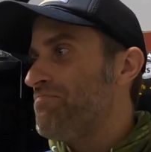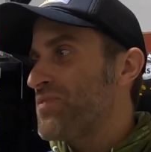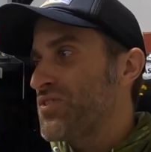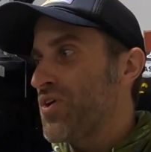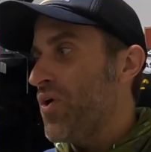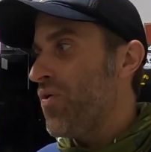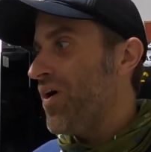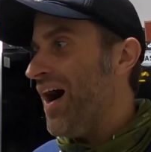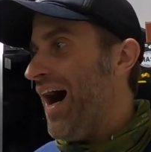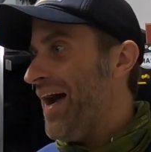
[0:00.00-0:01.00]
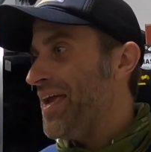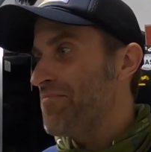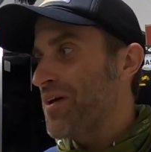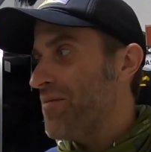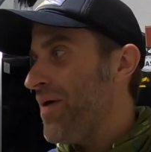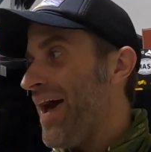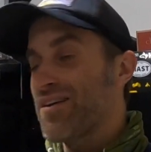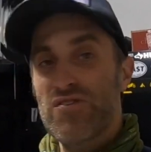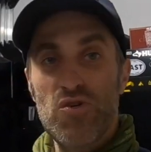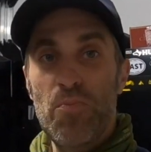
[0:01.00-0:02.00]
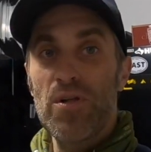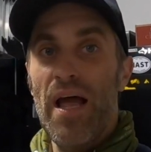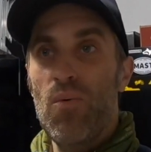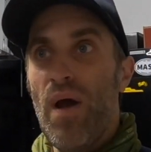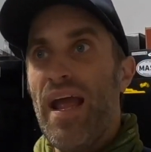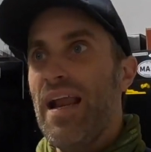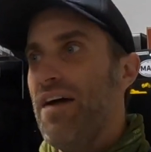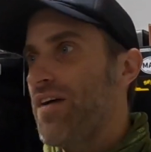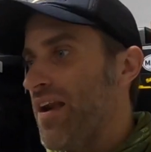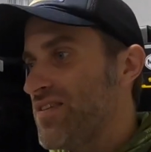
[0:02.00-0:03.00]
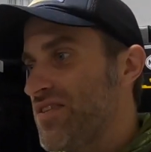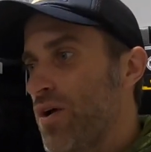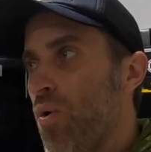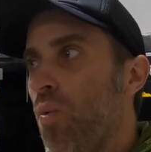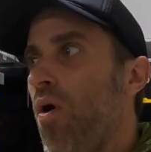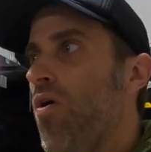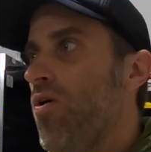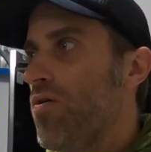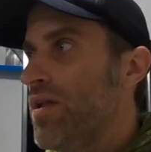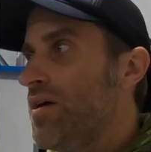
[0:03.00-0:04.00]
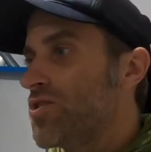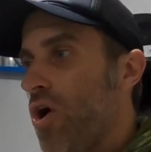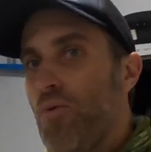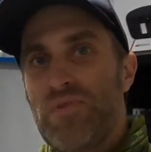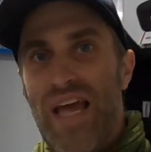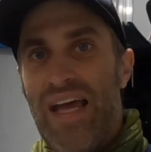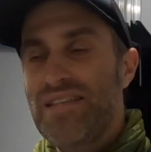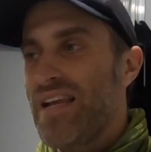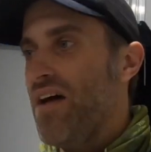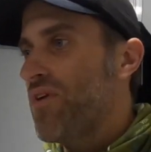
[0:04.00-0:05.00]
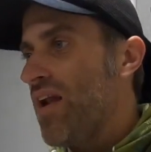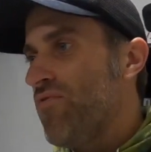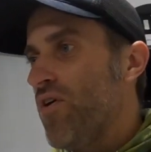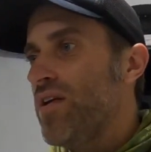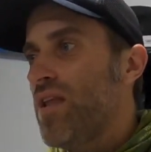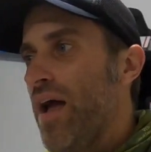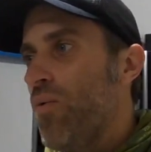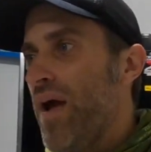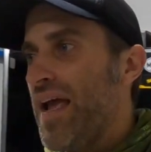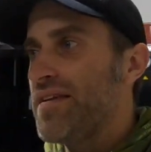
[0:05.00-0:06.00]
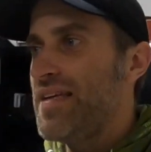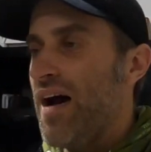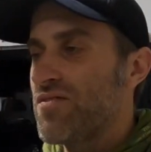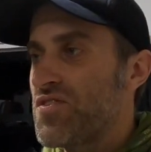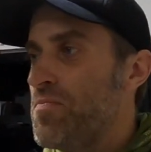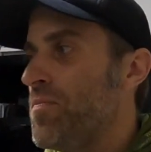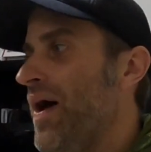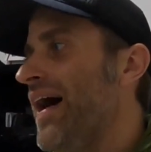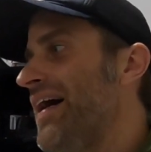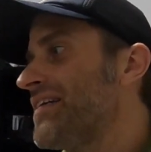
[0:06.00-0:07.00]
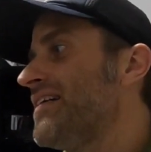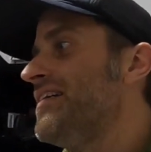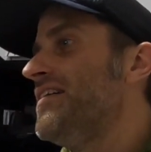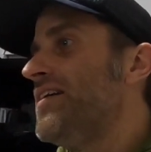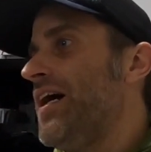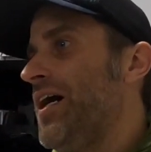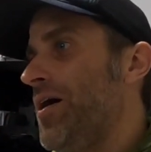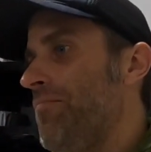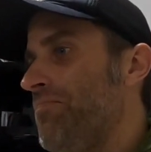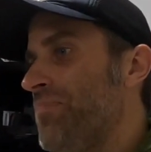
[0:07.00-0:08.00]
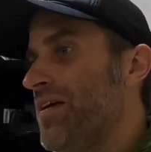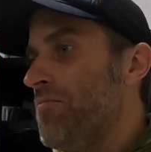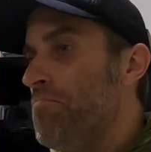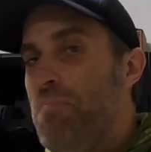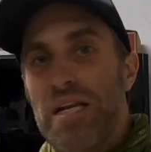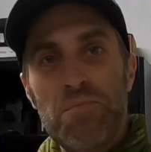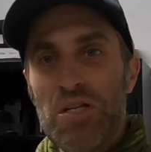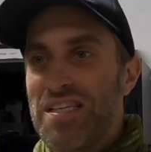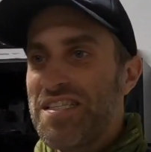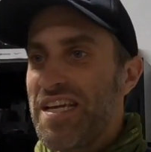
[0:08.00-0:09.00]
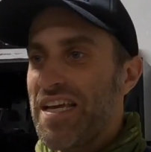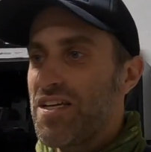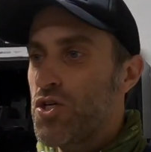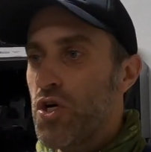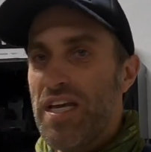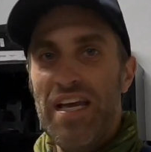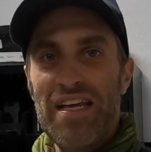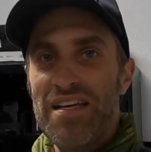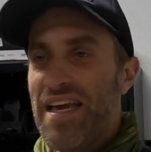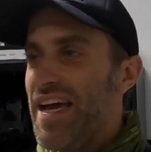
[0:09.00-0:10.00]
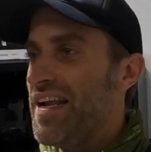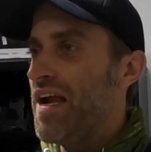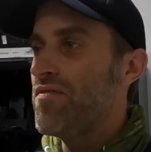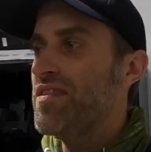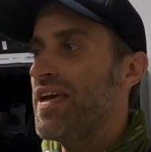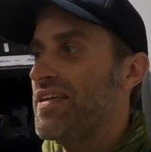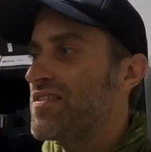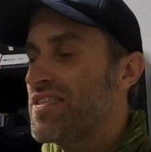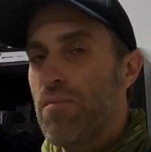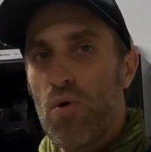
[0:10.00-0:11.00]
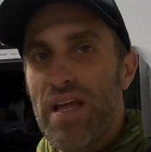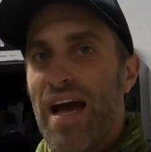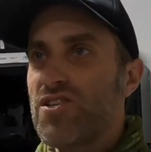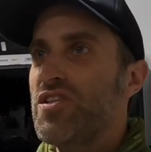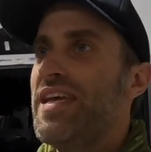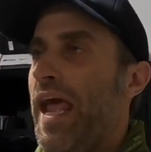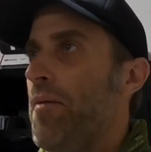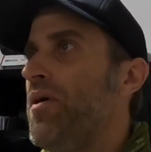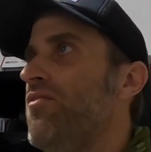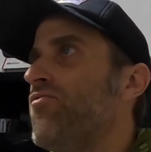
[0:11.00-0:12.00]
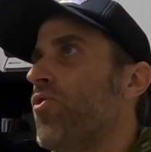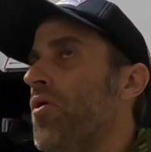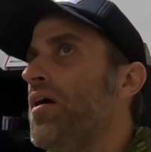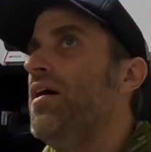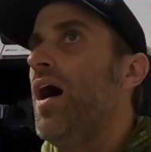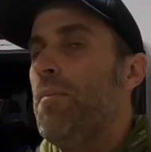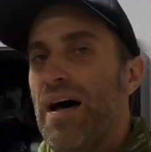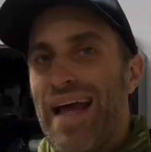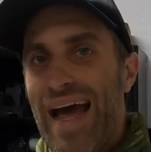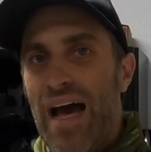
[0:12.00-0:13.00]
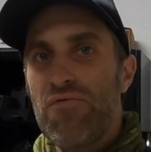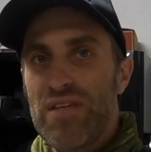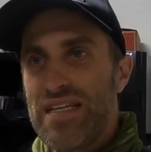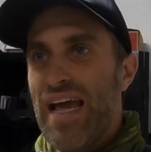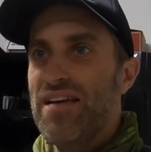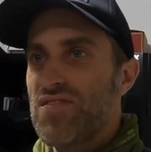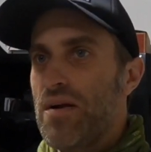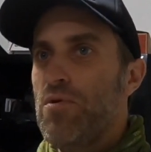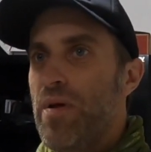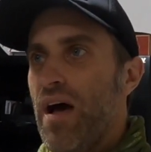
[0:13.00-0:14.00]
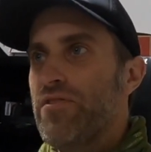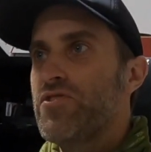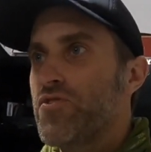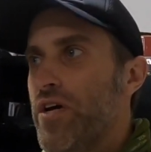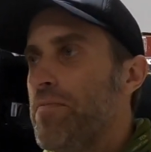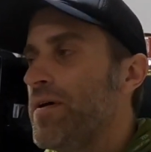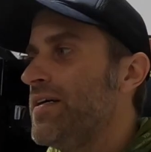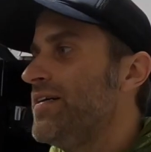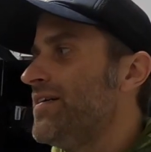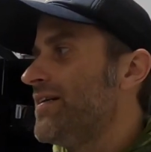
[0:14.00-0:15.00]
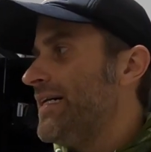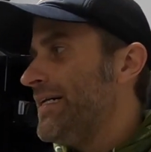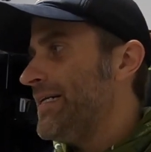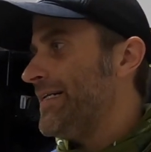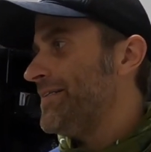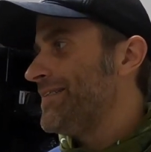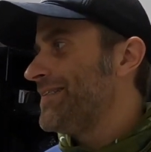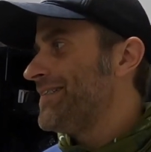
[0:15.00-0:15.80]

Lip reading: So I am gonna pack super lightweight. I've got a single wall tarp tent and I've got a very lightweight down sleeping bag, minimalistic cooking kit and everything. And since I'm only actually camping for about half the days that I'm gonna be on this trip, I'm